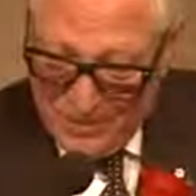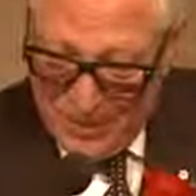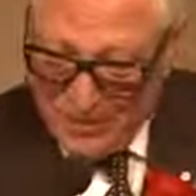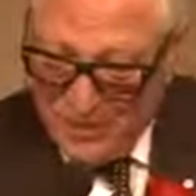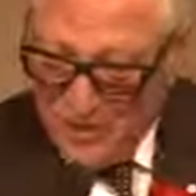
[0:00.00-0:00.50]

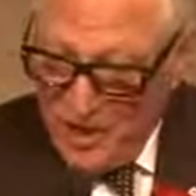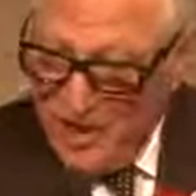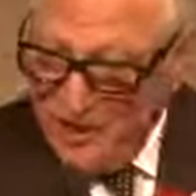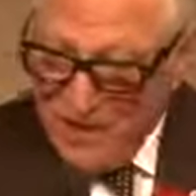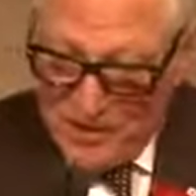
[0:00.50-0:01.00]
because in
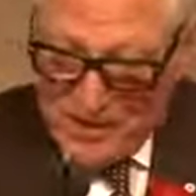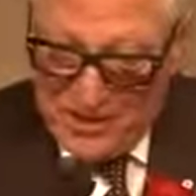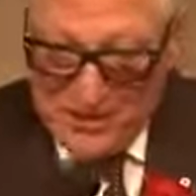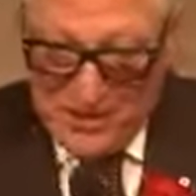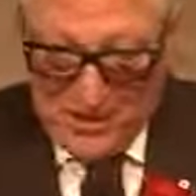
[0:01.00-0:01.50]
writing the
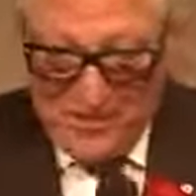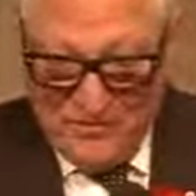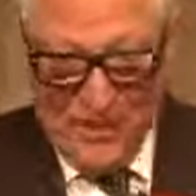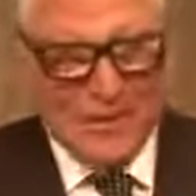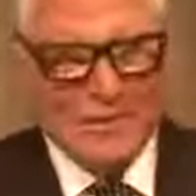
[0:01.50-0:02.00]
thesis,
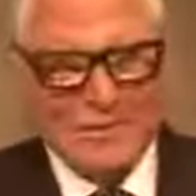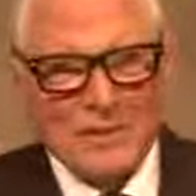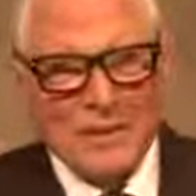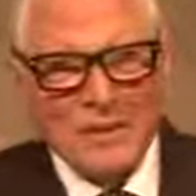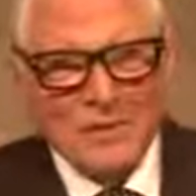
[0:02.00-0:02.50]
I
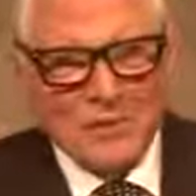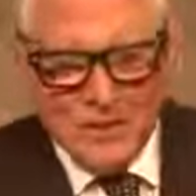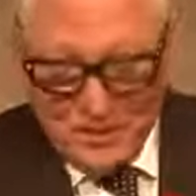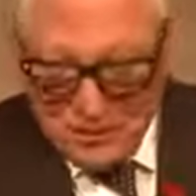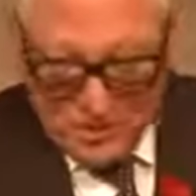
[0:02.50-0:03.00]
found
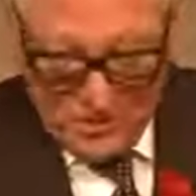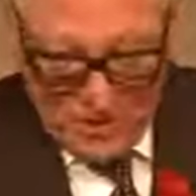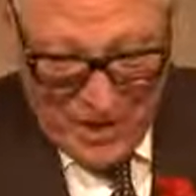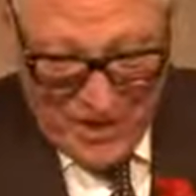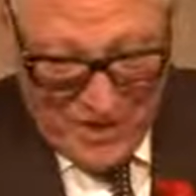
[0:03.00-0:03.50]
research
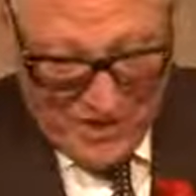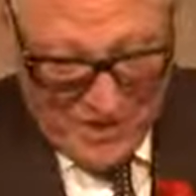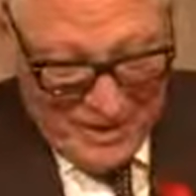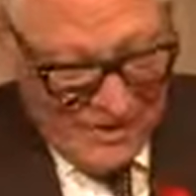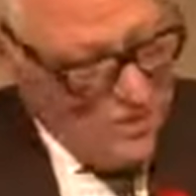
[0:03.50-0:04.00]
and
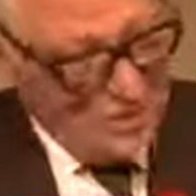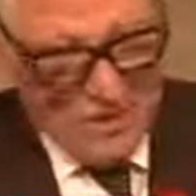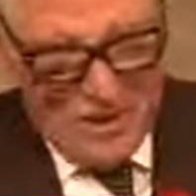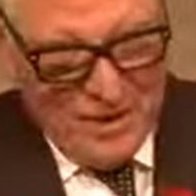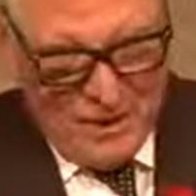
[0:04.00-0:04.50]
writing was
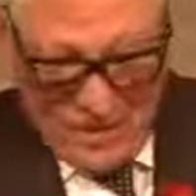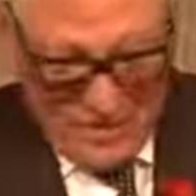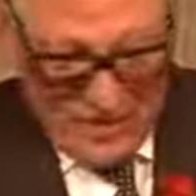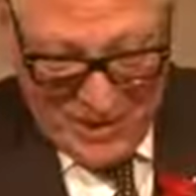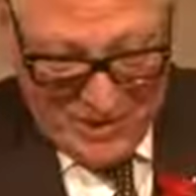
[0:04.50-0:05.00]
not
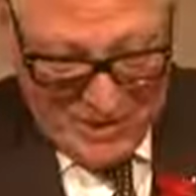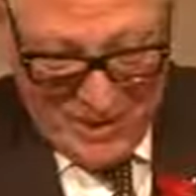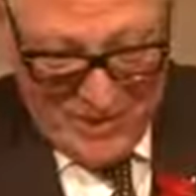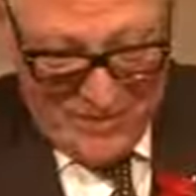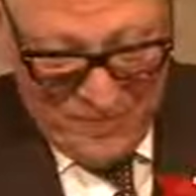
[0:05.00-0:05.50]
a great
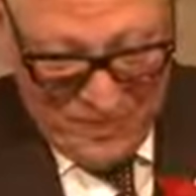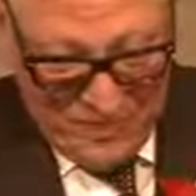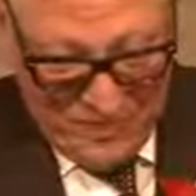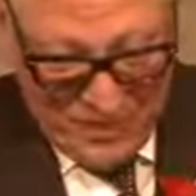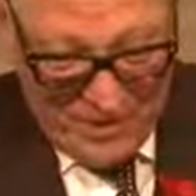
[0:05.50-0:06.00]
skill of
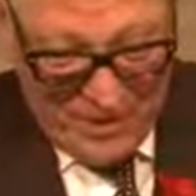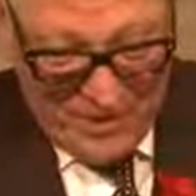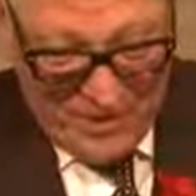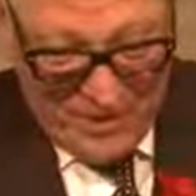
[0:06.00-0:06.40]
mine or a great